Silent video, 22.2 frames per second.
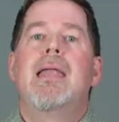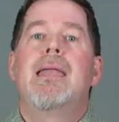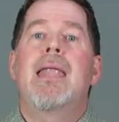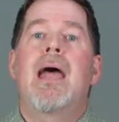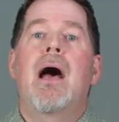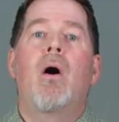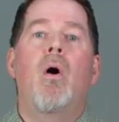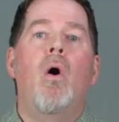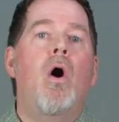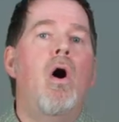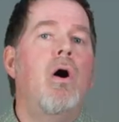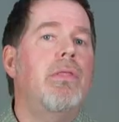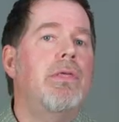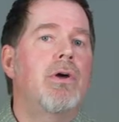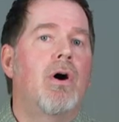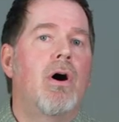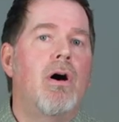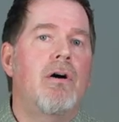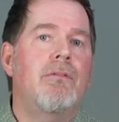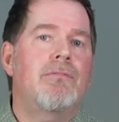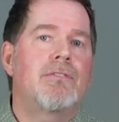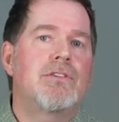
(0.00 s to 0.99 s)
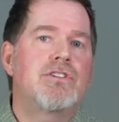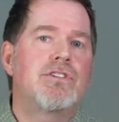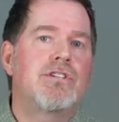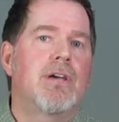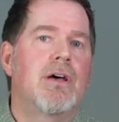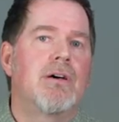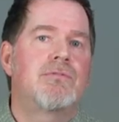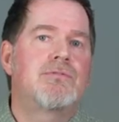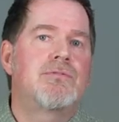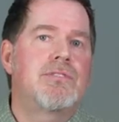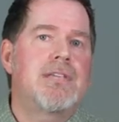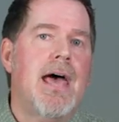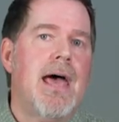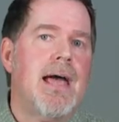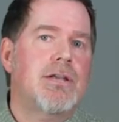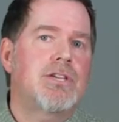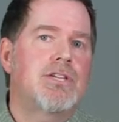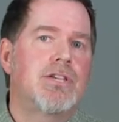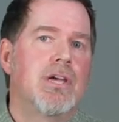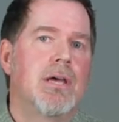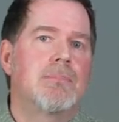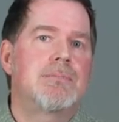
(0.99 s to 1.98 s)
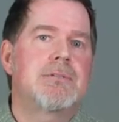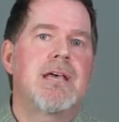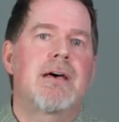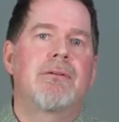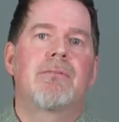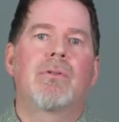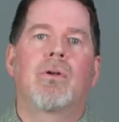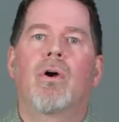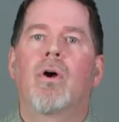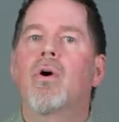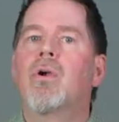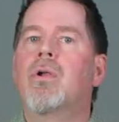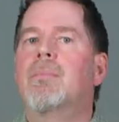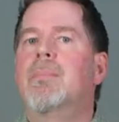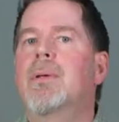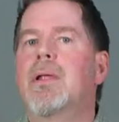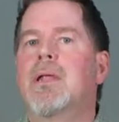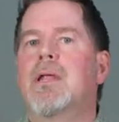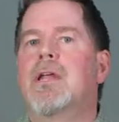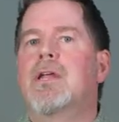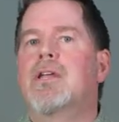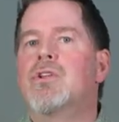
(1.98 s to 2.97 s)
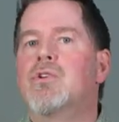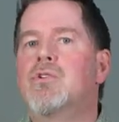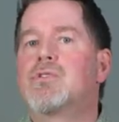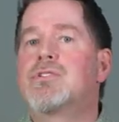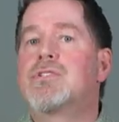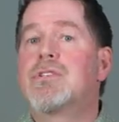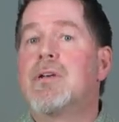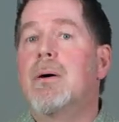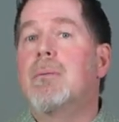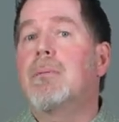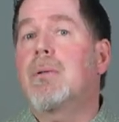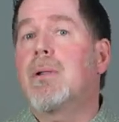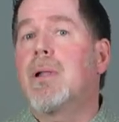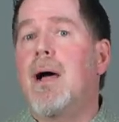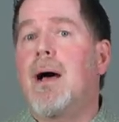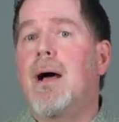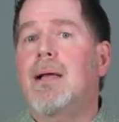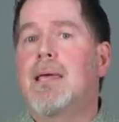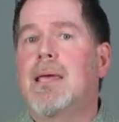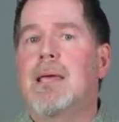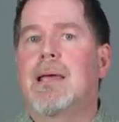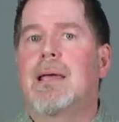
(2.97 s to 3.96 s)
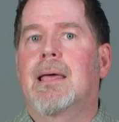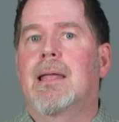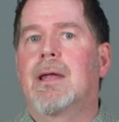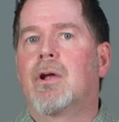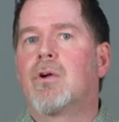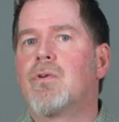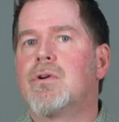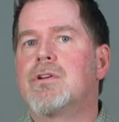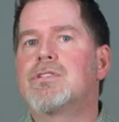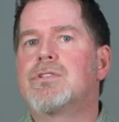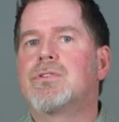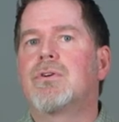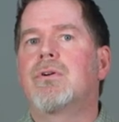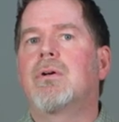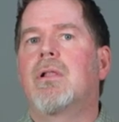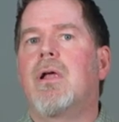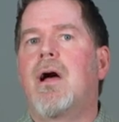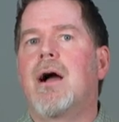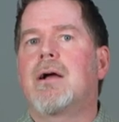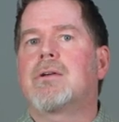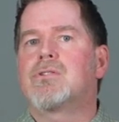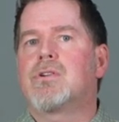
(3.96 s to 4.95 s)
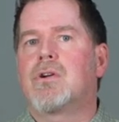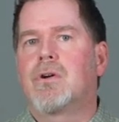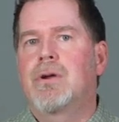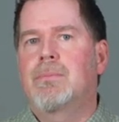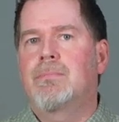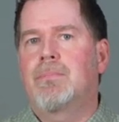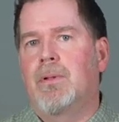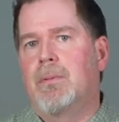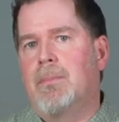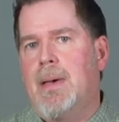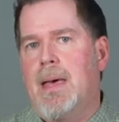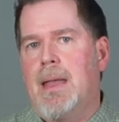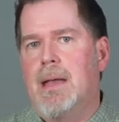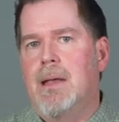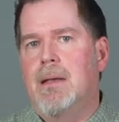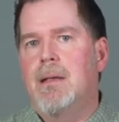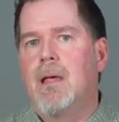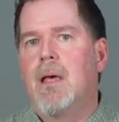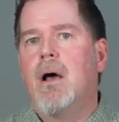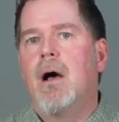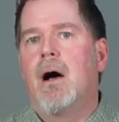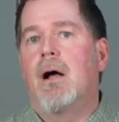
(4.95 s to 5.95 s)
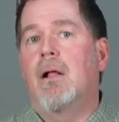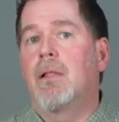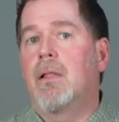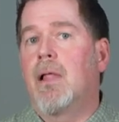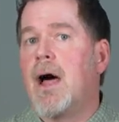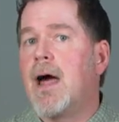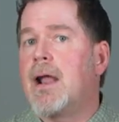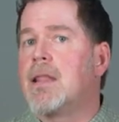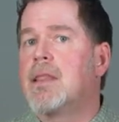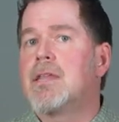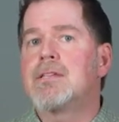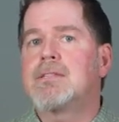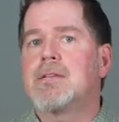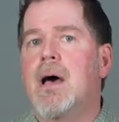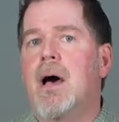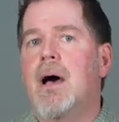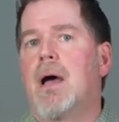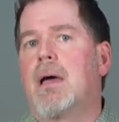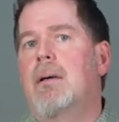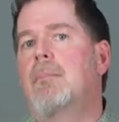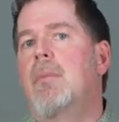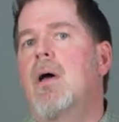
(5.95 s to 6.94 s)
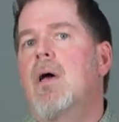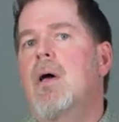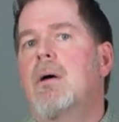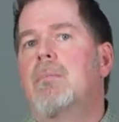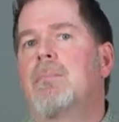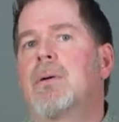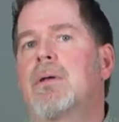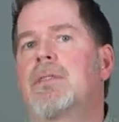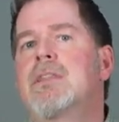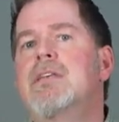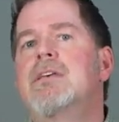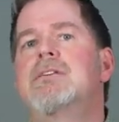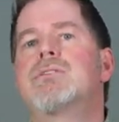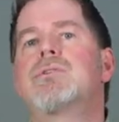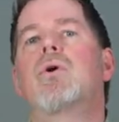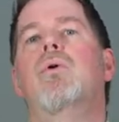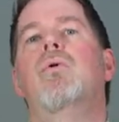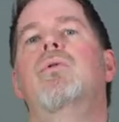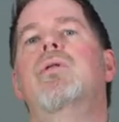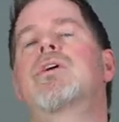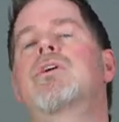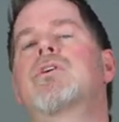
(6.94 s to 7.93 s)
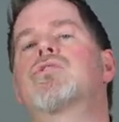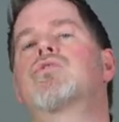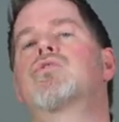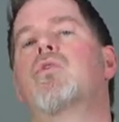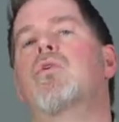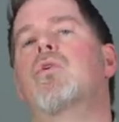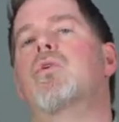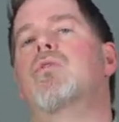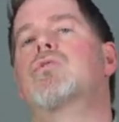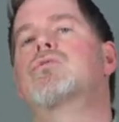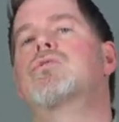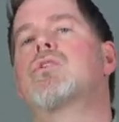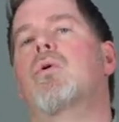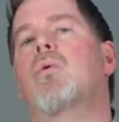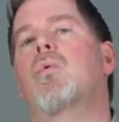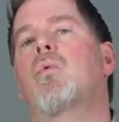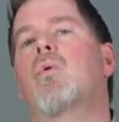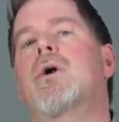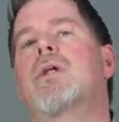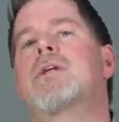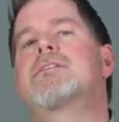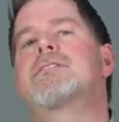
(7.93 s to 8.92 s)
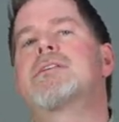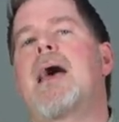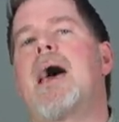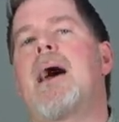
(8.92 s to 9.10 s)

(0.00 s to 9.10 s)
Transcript: Now, all the off-the-shelf D A C chips have their own ability to do some clocking, and a crystal clocks are implemented a lot of the time, but this only controls what is